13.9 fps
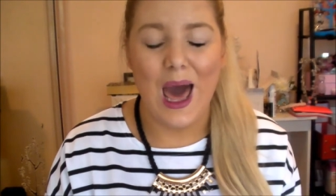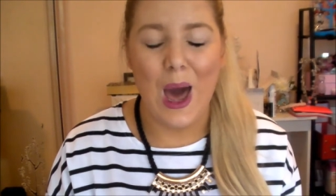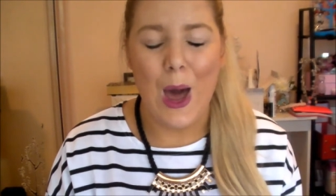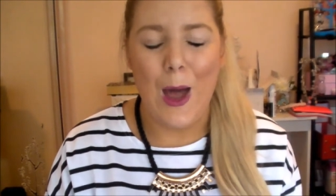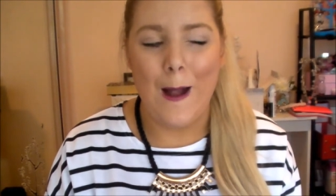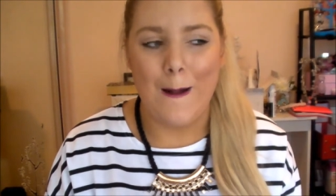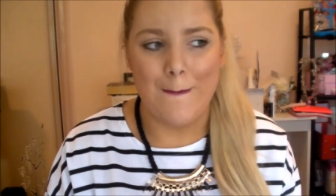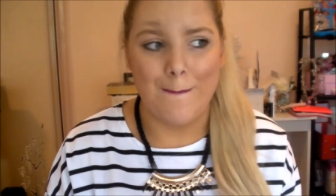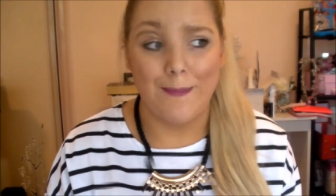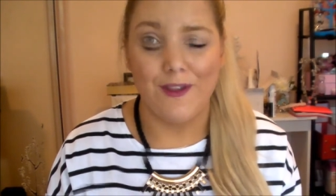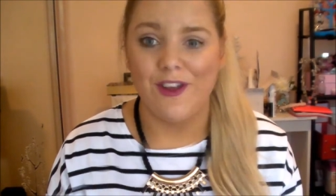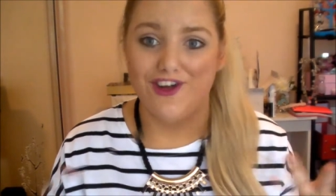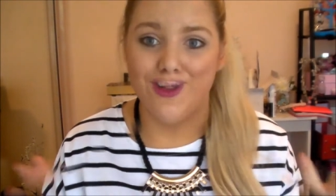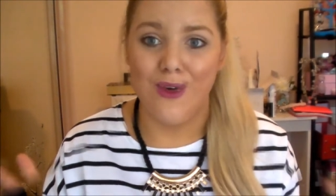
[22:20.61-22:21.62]
That's
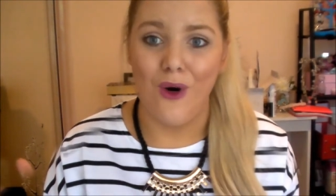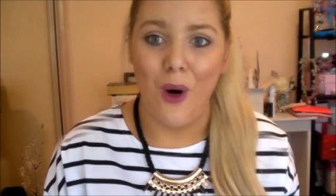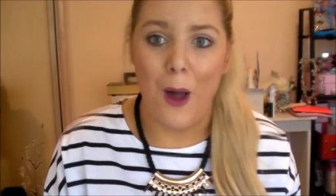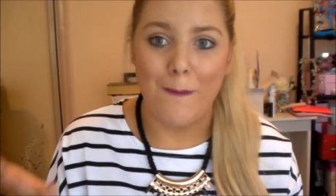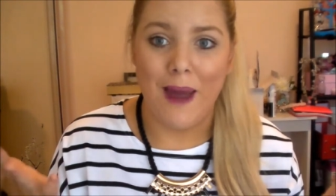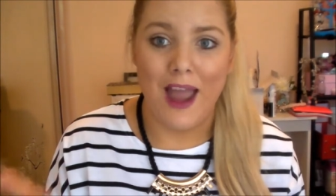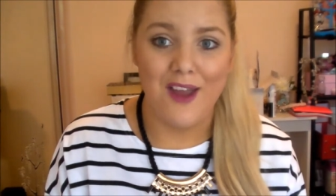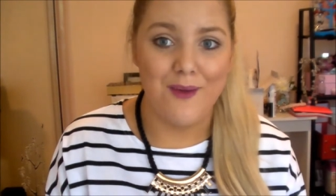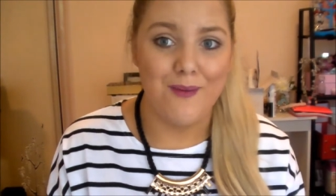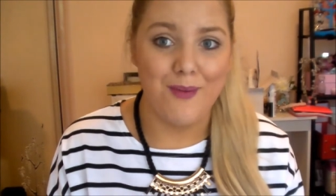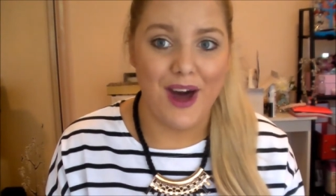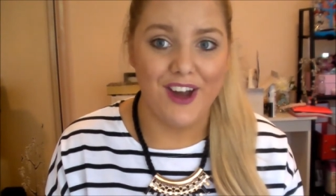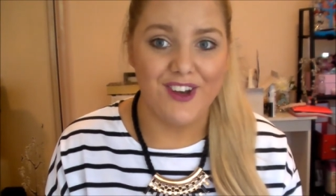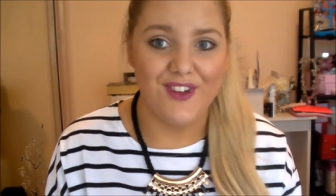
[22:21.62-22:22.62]
it for my
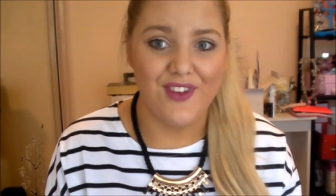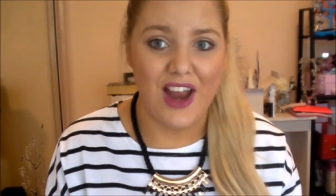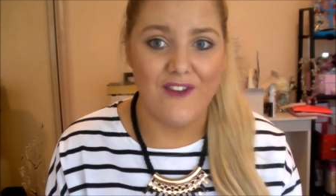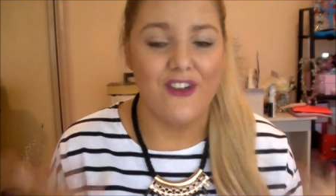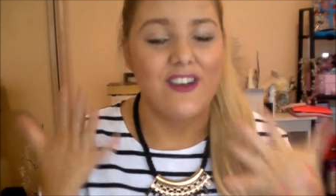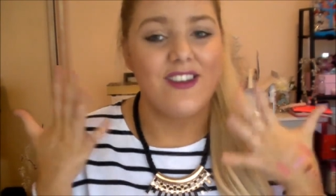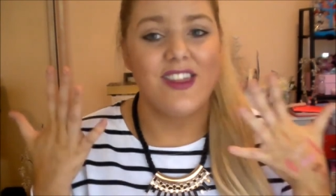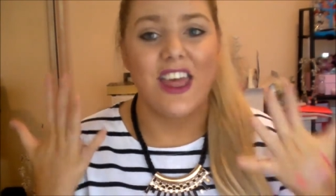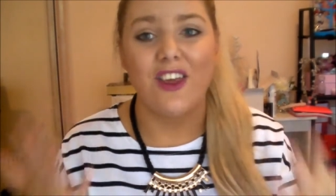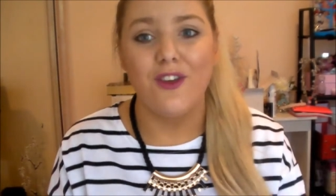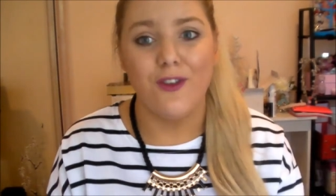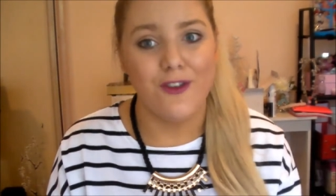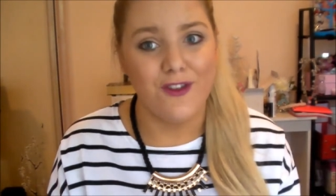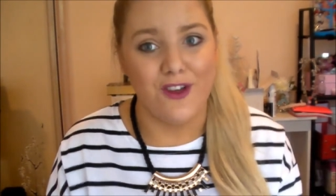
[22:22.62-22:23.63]
March favourites.
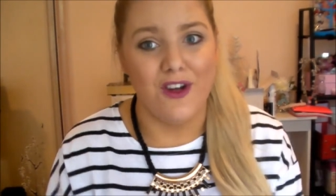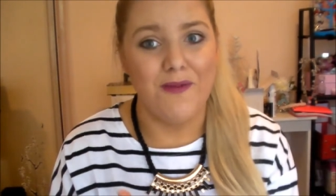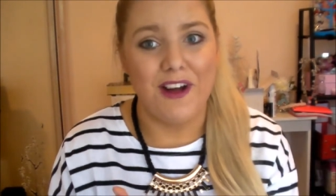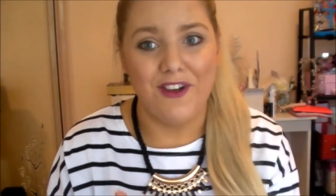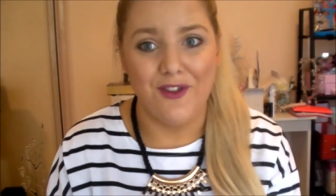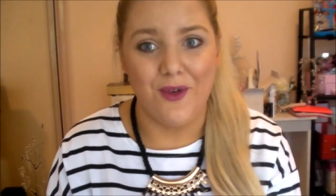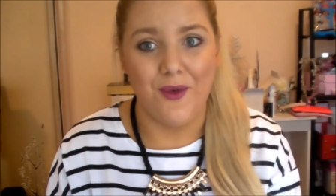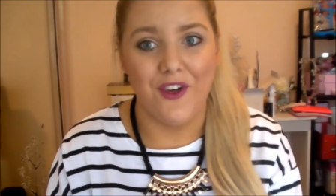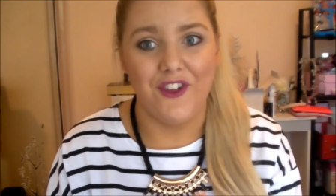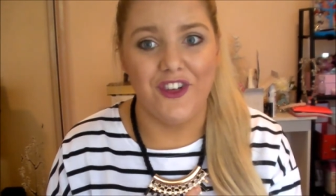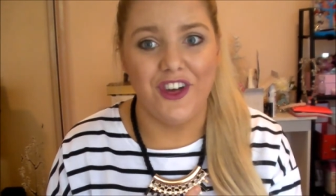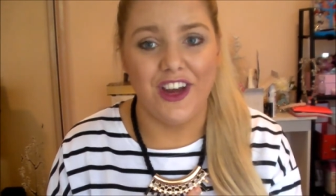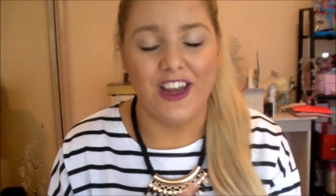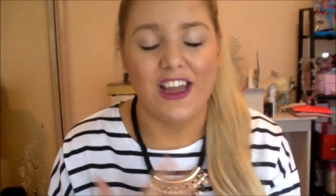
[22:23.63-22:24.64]
Thank you so much for
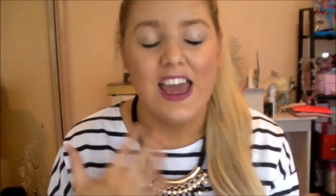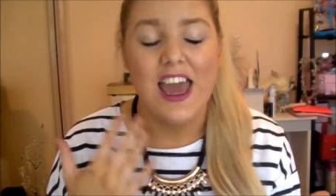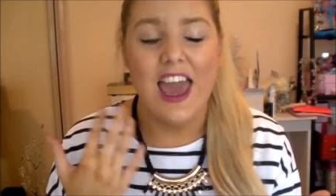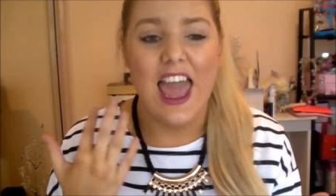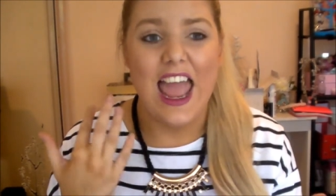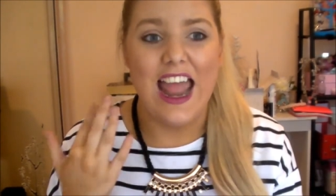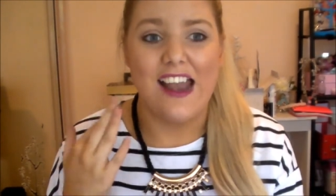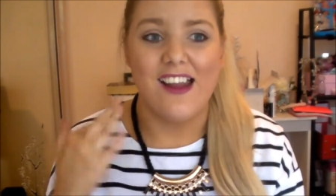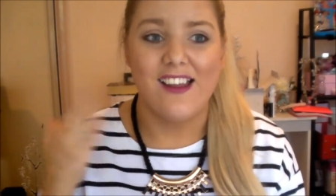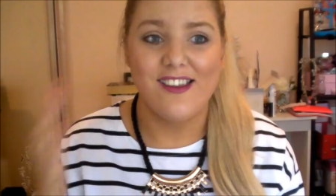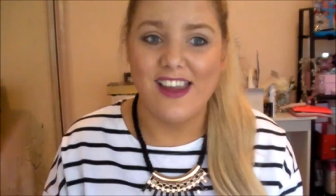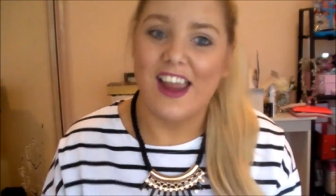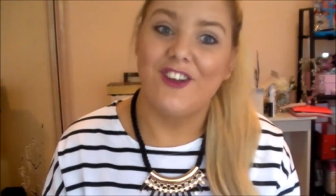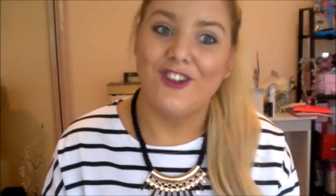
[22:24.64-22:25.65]
watching, and
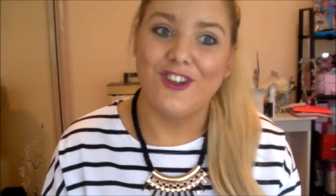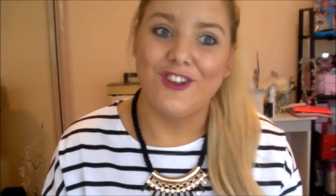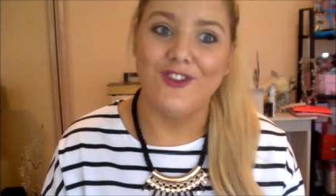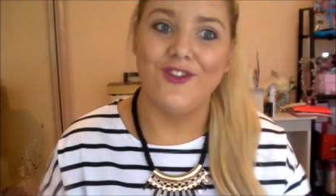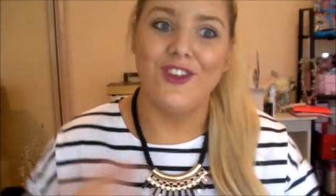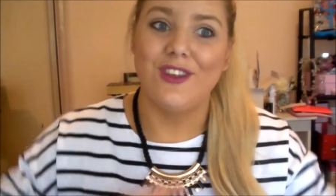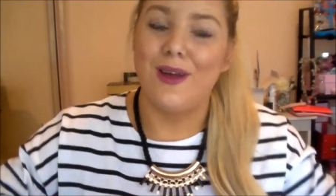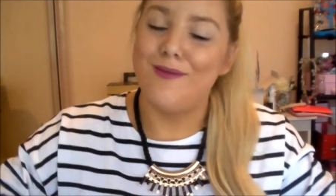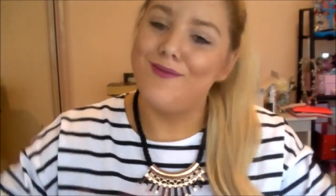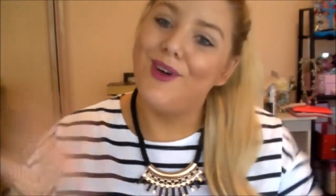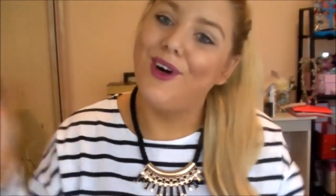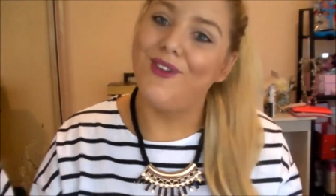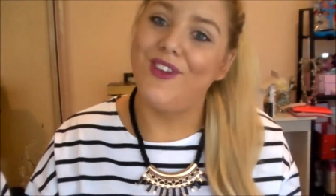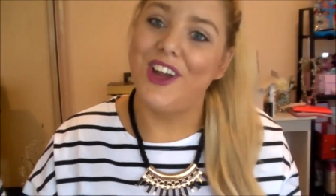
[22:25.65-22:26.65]
stay tuned for some
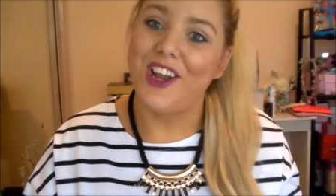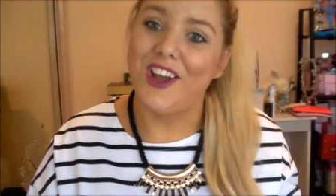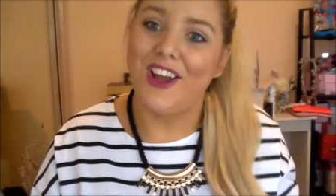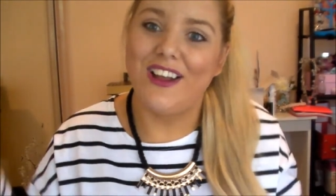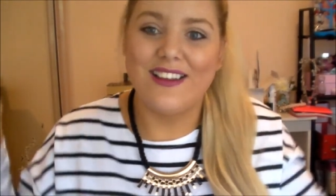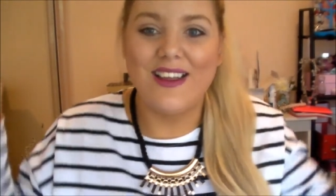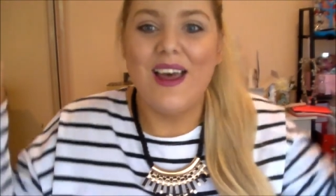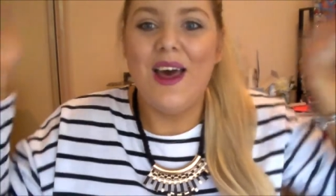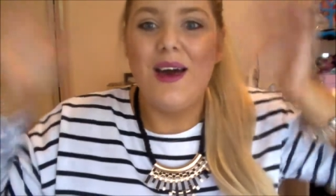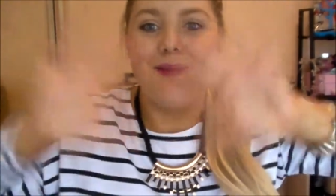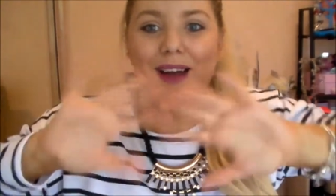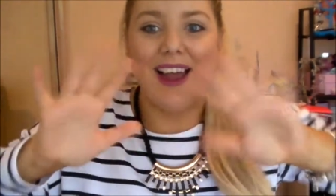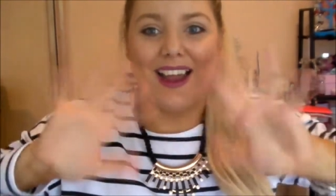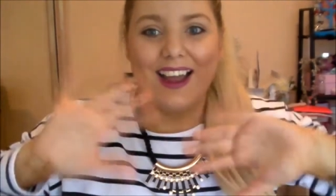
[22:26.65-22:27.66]
more videos.
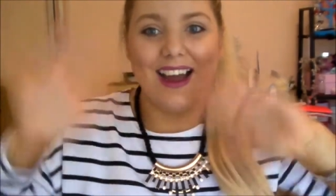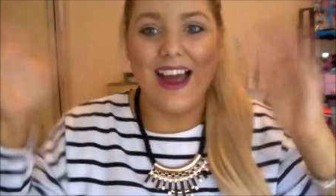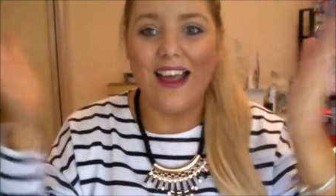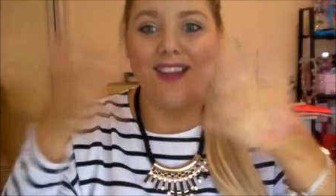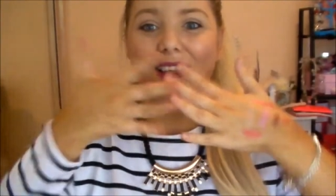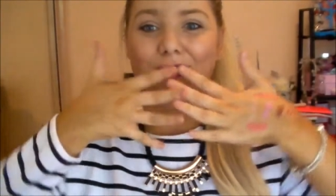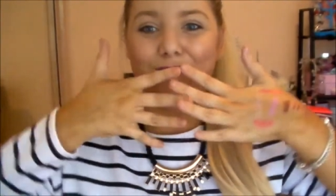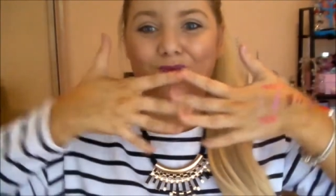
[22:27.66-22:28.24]
Bye guys.